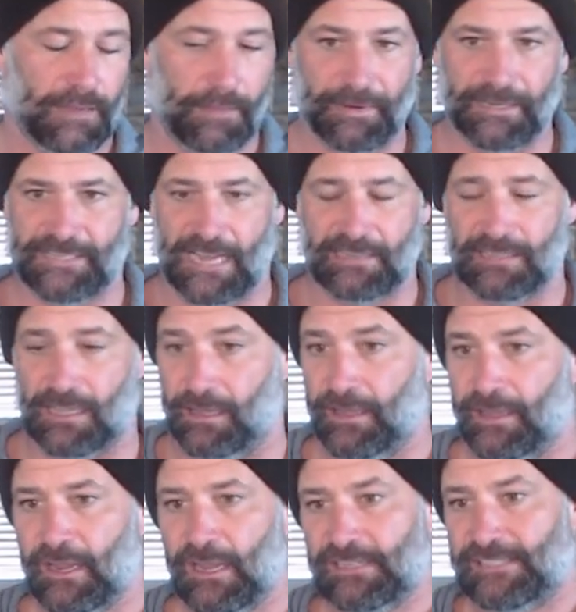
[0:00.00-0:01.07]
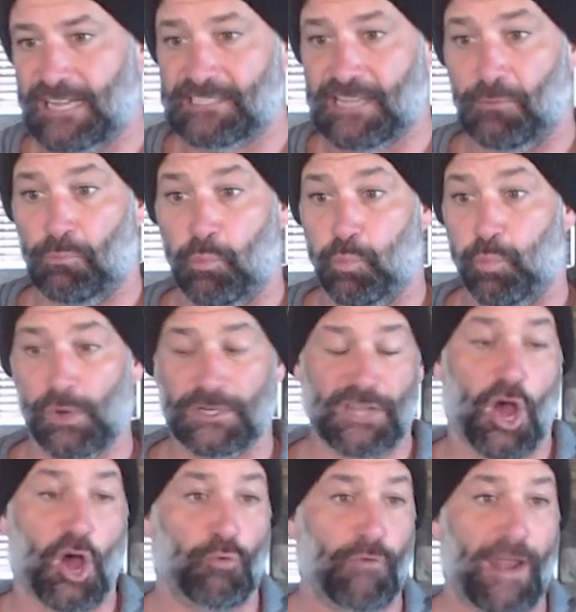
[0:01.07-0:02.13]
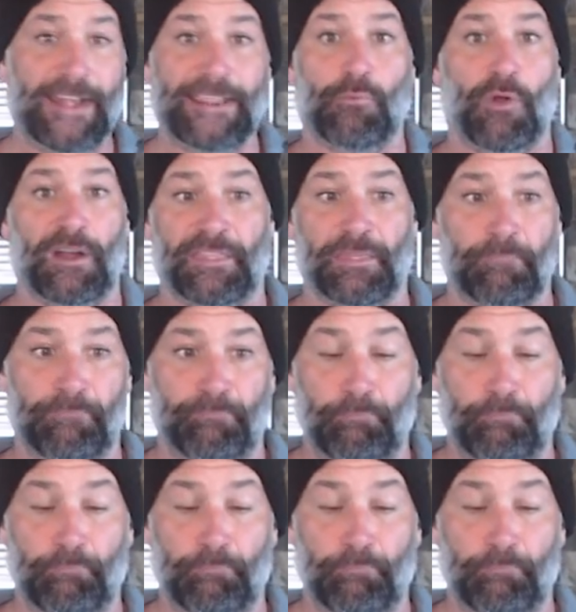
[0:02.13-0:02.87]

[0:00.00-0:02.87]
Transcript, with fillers: I mean, Tesla, Tesla was already one of the